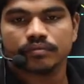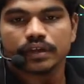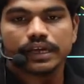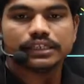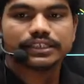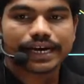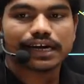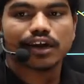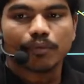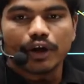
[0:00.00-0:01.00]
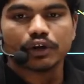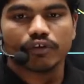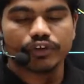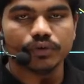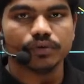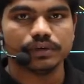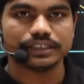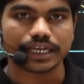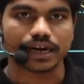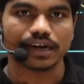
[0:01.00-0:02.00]
In second law point of view, in
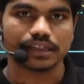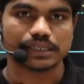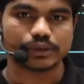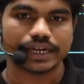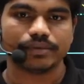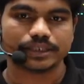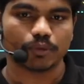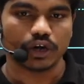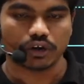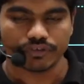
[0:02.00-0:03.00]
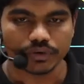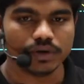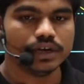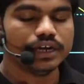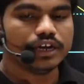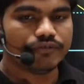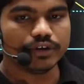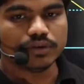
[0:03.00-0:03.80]
second law thermodynamics point of view, if you